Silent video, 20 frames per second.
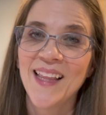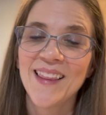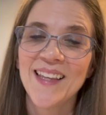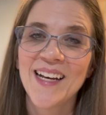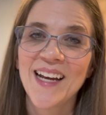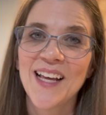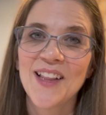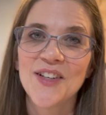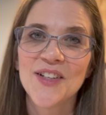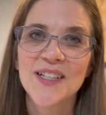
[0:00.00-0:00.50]
that
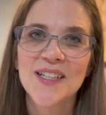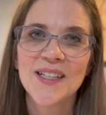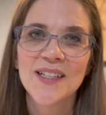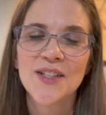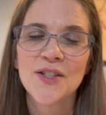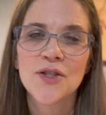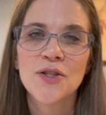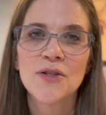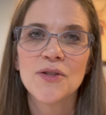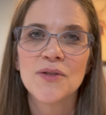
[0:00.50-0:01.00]
I looked
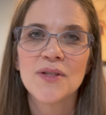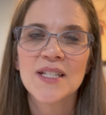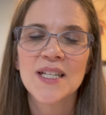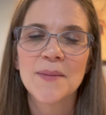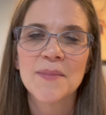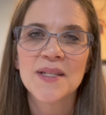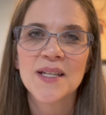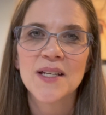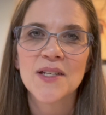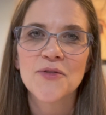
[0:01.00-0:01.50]
into
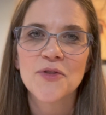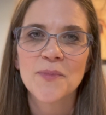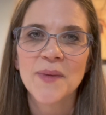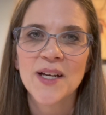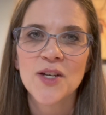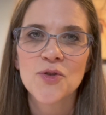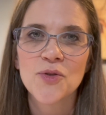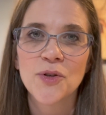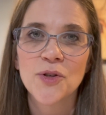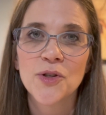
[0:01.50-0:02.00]
stem cells for my
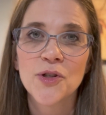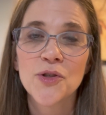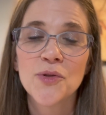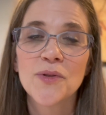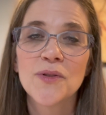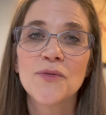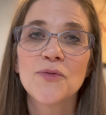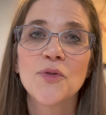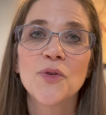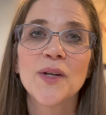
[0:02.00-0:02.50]
shoulder to
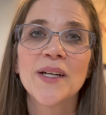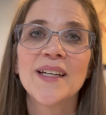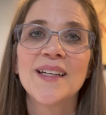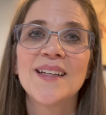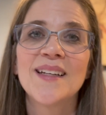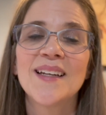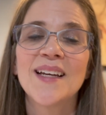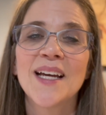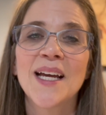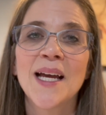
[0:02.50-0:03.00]

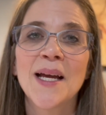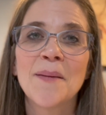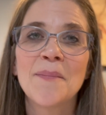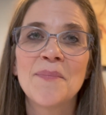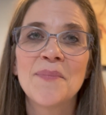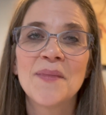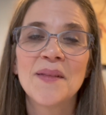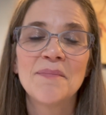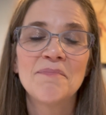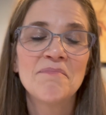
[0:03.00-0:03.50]
avoid
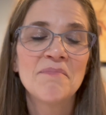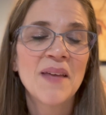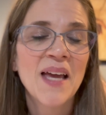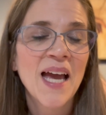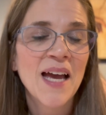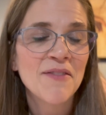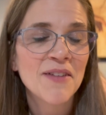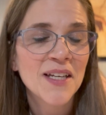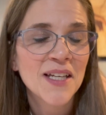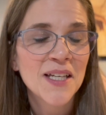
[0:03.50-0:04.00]

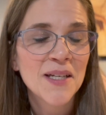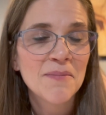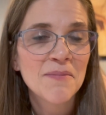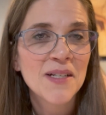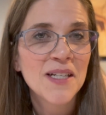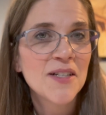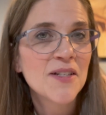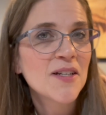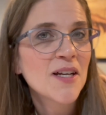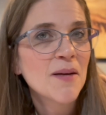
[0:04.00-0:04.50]
having him
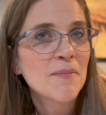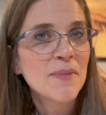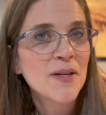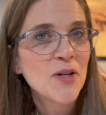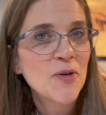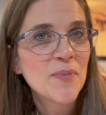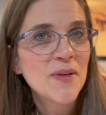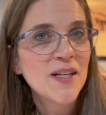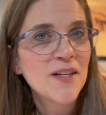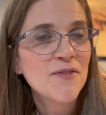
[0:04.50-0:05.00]
need to cut me
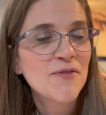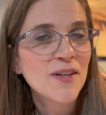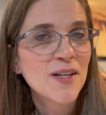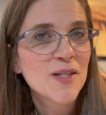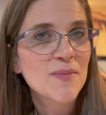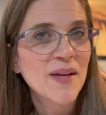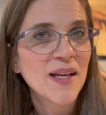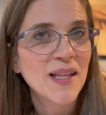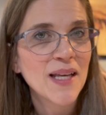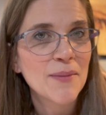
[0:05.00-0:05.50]
open and
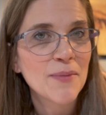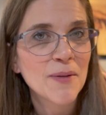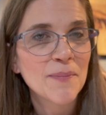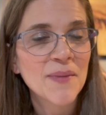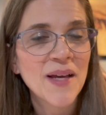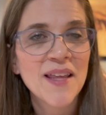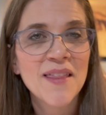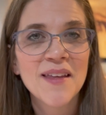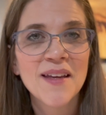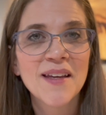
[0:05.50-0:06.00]
fix my labrum.
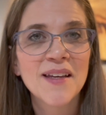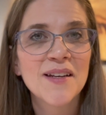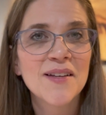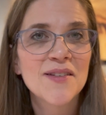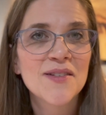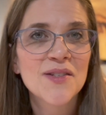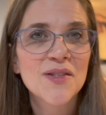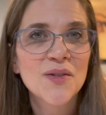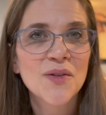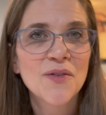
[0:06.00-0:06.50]
I think it
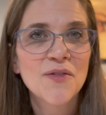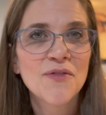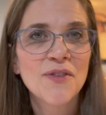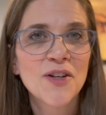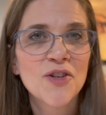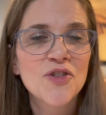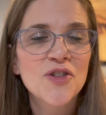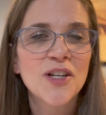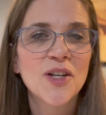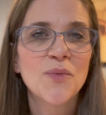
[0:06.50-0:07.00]
is
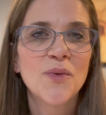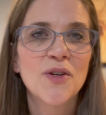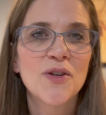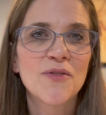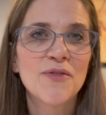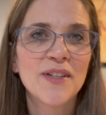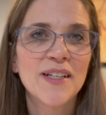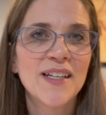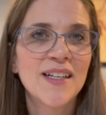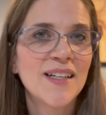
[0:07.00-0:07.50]
functioning
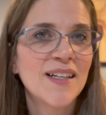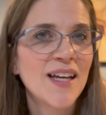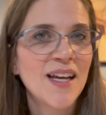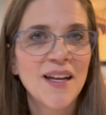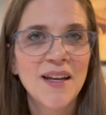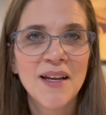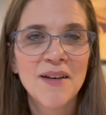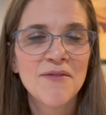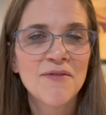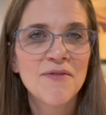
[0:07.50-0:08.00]
wonderfully
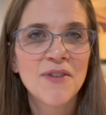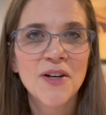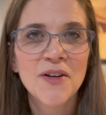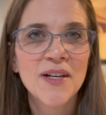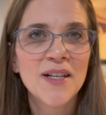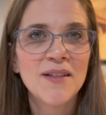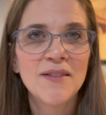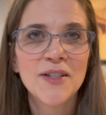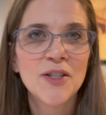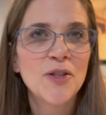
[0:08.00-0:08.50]
and
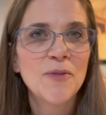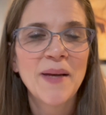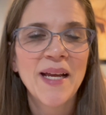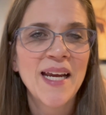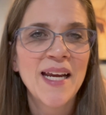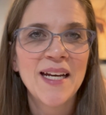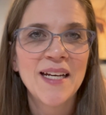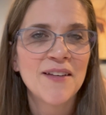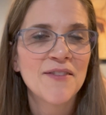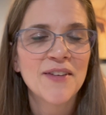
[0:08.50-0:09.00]
very little
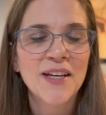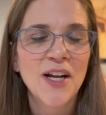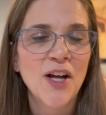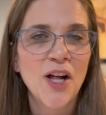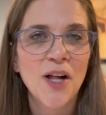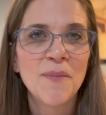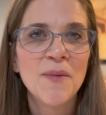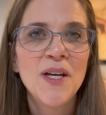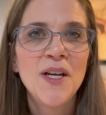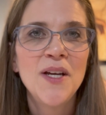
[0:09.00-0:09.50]
pain, if at
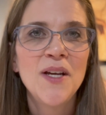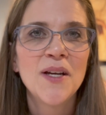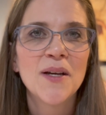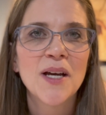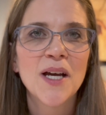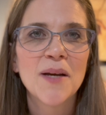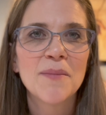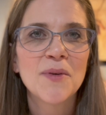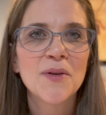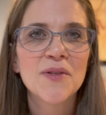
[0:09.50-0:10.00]
all,
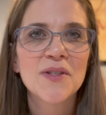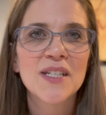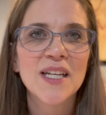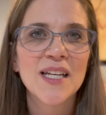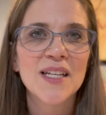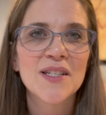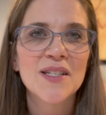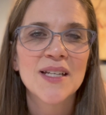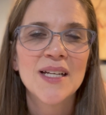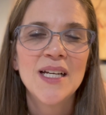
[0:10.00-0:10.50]
most
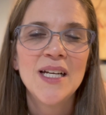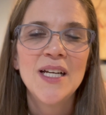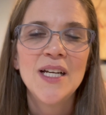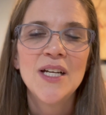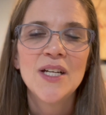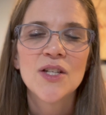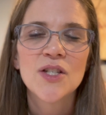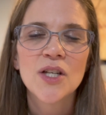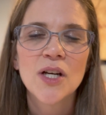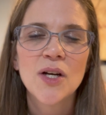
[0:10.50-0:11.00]
days.
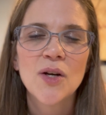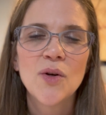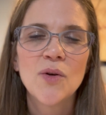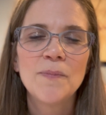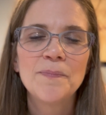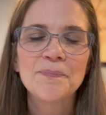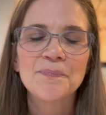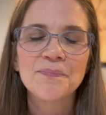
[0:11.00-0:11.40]
So